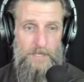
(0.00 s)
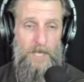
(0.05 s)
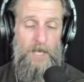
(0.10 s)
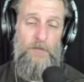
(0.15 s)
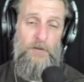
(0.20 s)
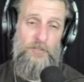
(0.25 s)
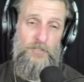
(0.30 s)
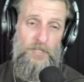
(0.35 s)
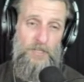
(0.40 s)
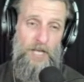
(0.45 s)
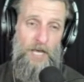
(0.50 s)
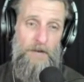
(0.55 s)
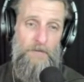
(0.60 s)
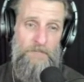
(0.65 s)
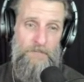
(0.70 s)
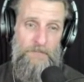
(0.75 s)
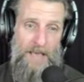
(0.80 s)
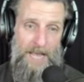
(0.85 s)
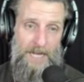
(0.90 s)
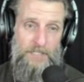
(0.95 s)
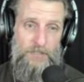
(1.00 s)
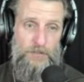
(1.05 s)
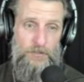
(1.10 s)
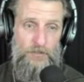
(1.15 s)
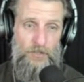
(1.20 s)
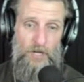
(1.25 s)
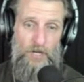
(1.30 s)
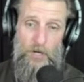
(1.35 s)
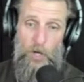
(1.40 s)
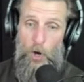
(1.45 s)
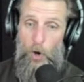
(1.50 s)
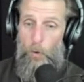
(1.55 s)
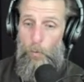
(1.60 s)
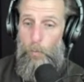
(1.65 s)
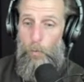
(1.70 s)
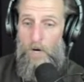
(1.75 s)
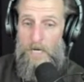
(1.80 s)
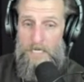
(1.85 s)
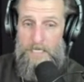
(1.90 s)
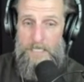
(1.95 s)
There's a lot of factors on
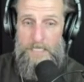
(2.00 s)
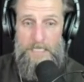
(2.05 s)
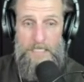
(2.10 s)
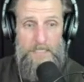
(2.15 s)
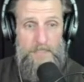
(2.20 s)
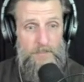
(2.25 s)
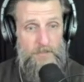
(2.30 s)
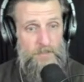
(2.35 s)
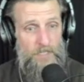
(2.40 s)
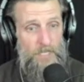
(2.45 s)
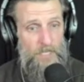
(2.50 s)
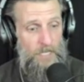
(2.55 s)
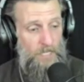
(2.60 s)
what it is,